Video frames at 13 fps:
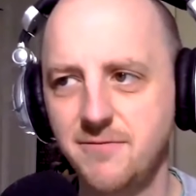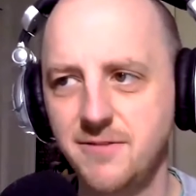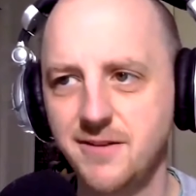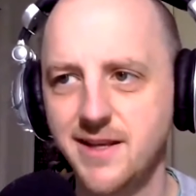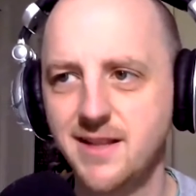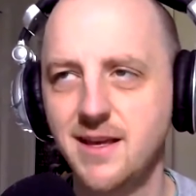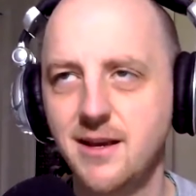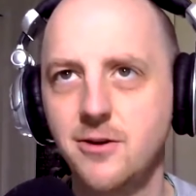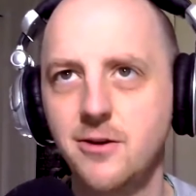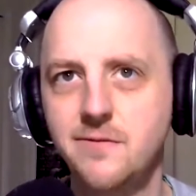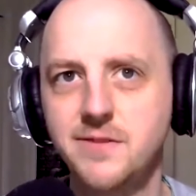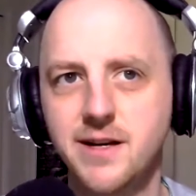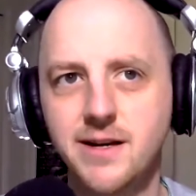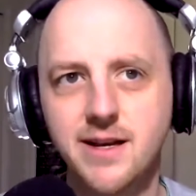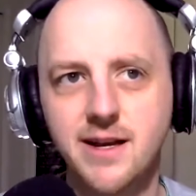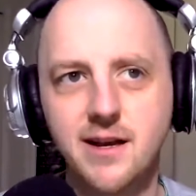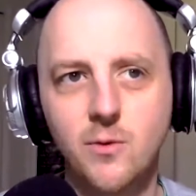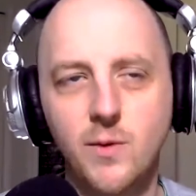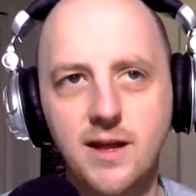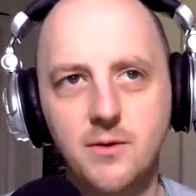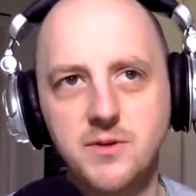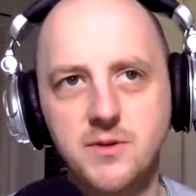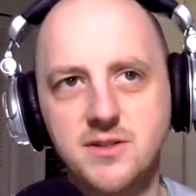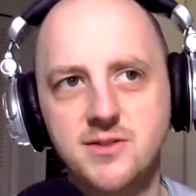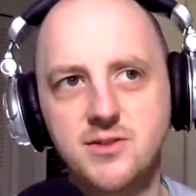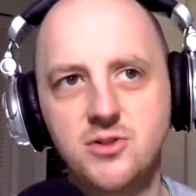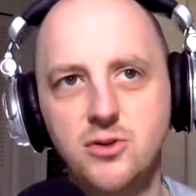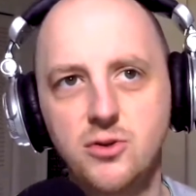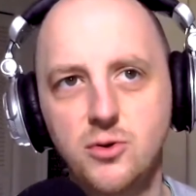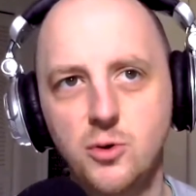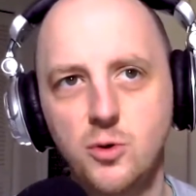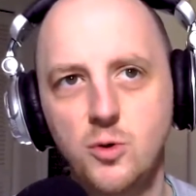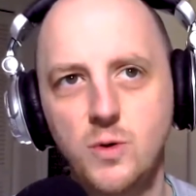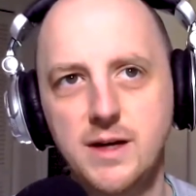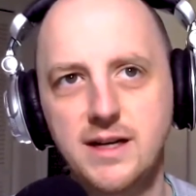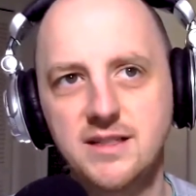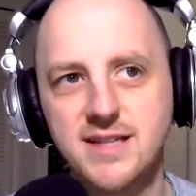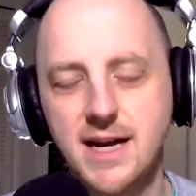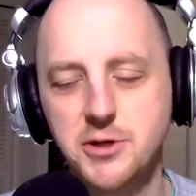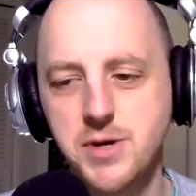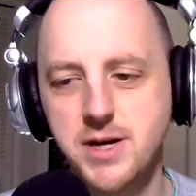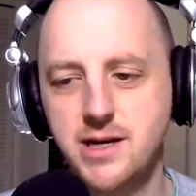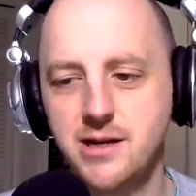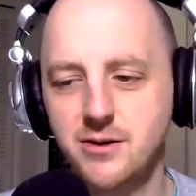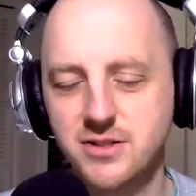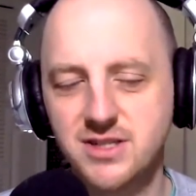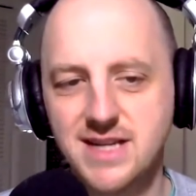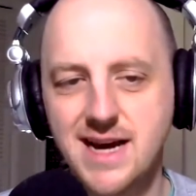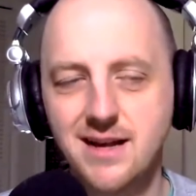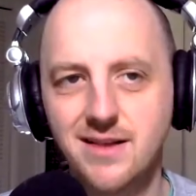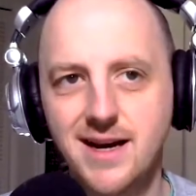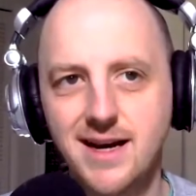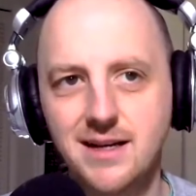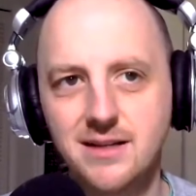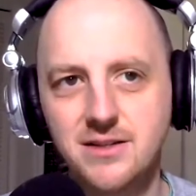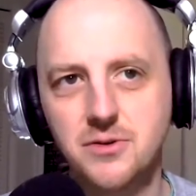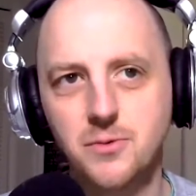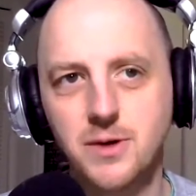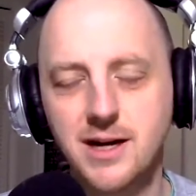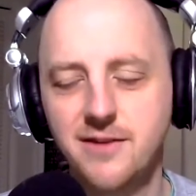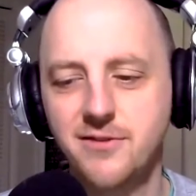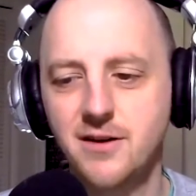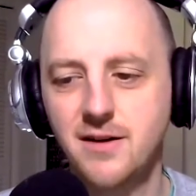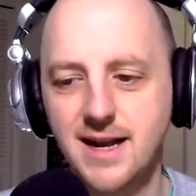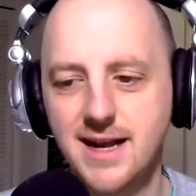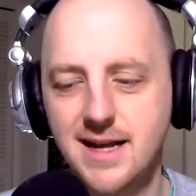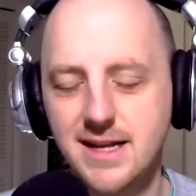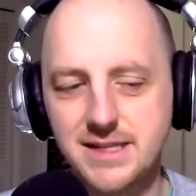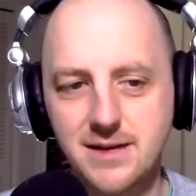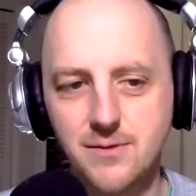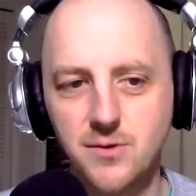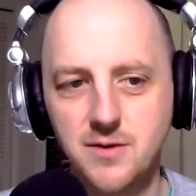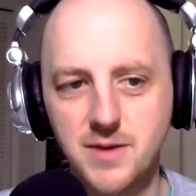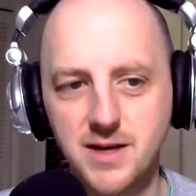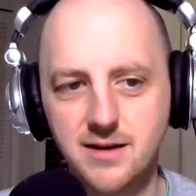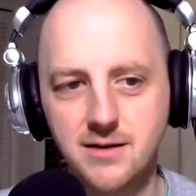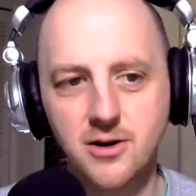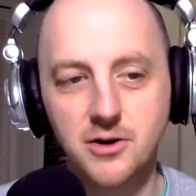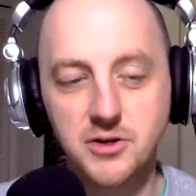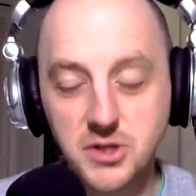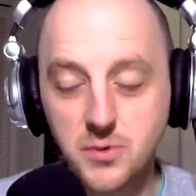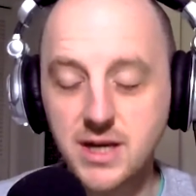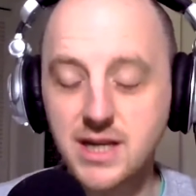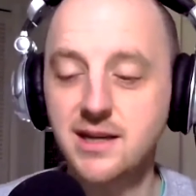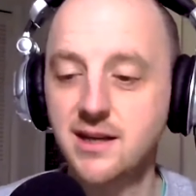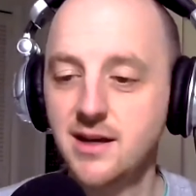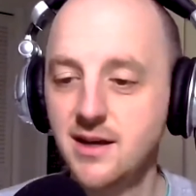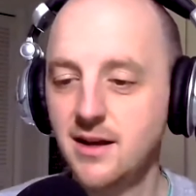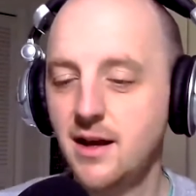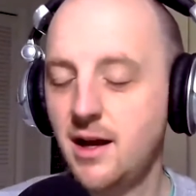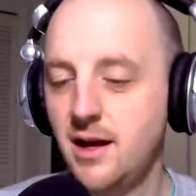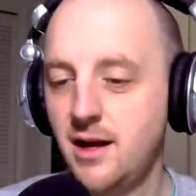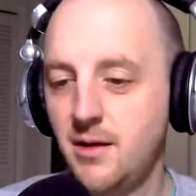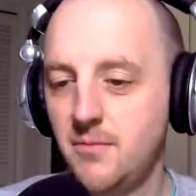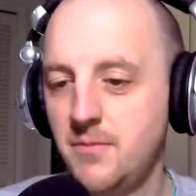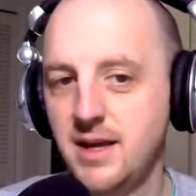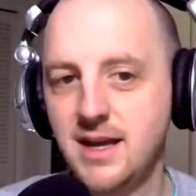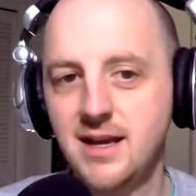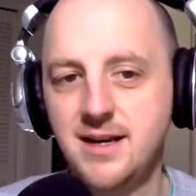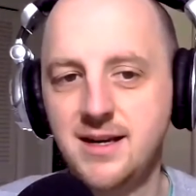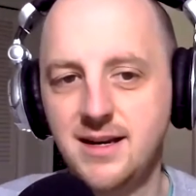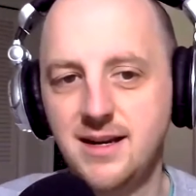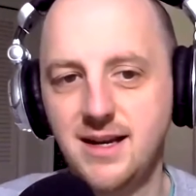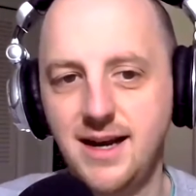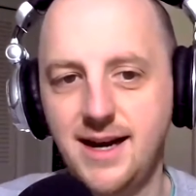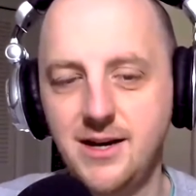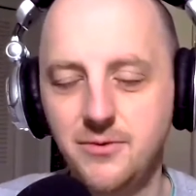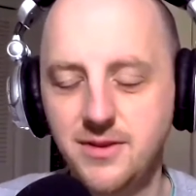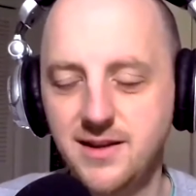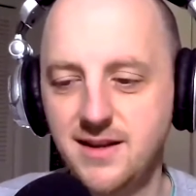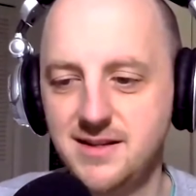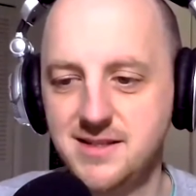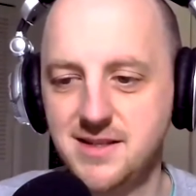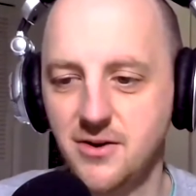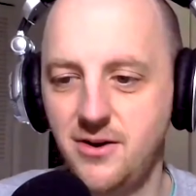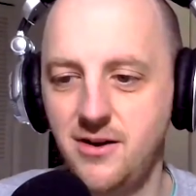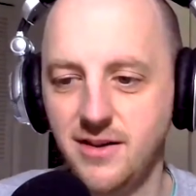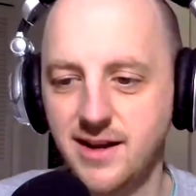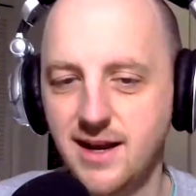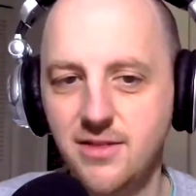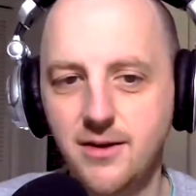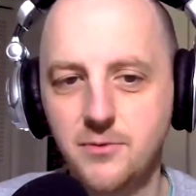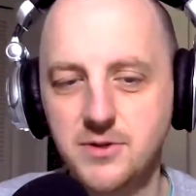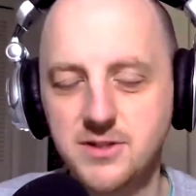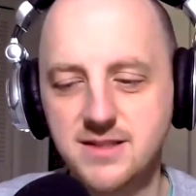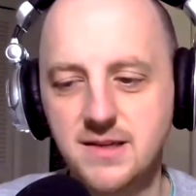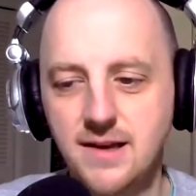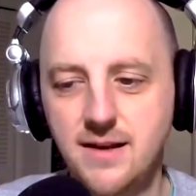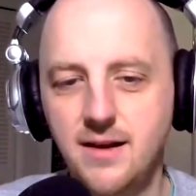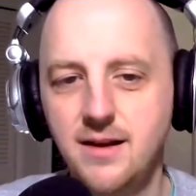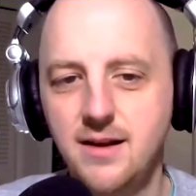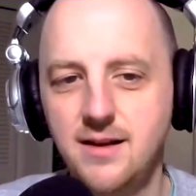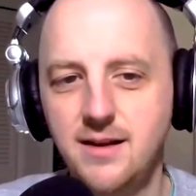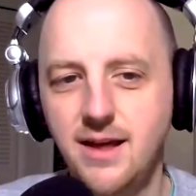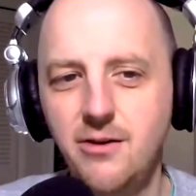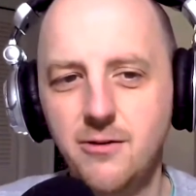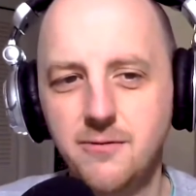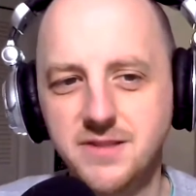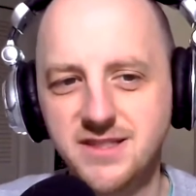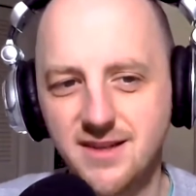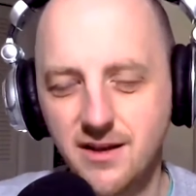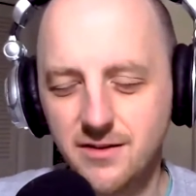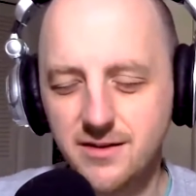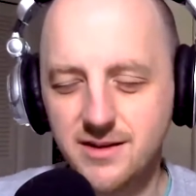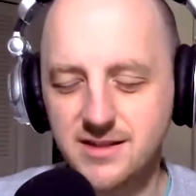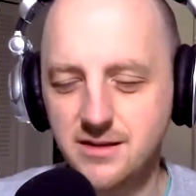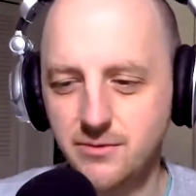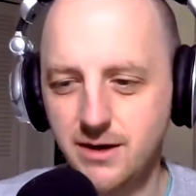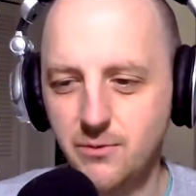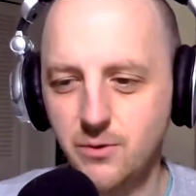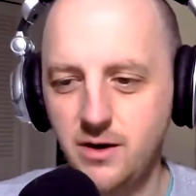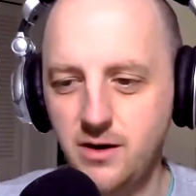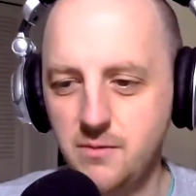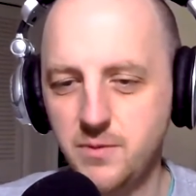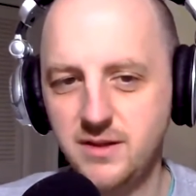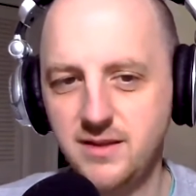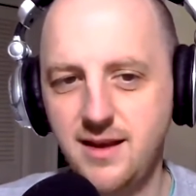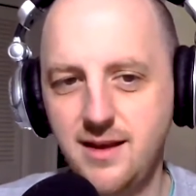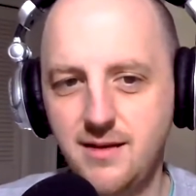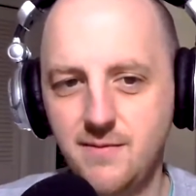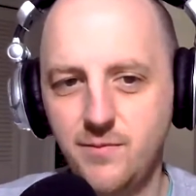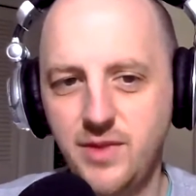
feel like they could have done it in a way that was too exaggerated or stylized or whatever, and it would have been cartoony. And I don't think it is at all. Like I thought it was, I don't know if subtle is the right word, but they